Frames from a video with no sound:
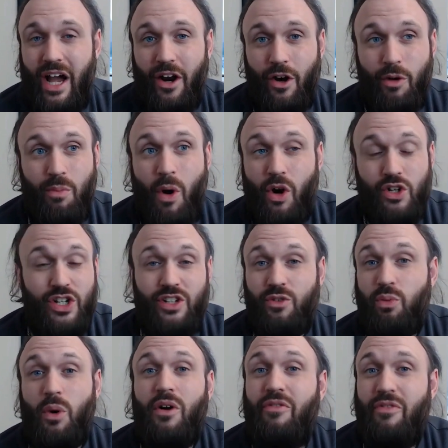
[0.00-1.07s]
Early on, our
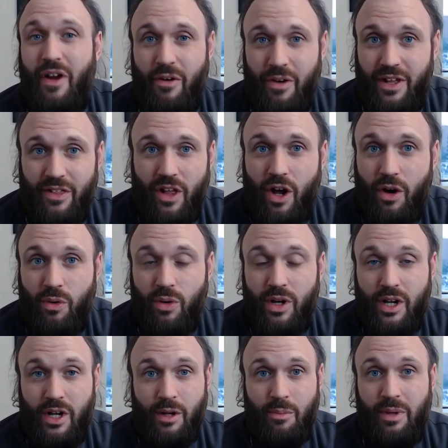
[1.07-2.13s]
margins were very
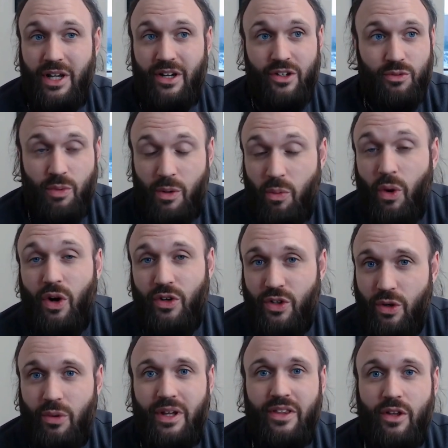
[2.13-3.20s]
low because we
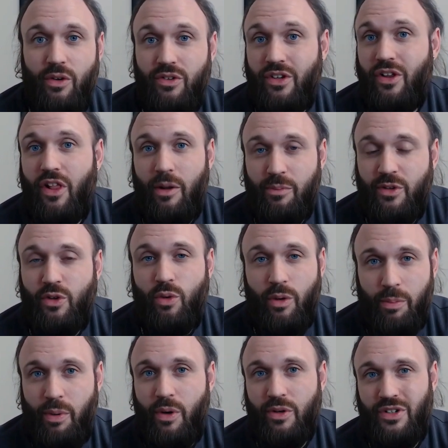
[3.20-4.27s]
were doing those club
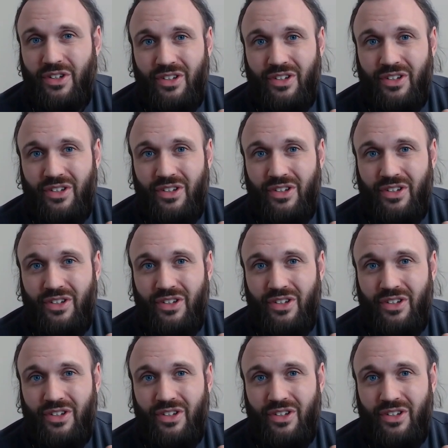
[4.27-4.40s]
store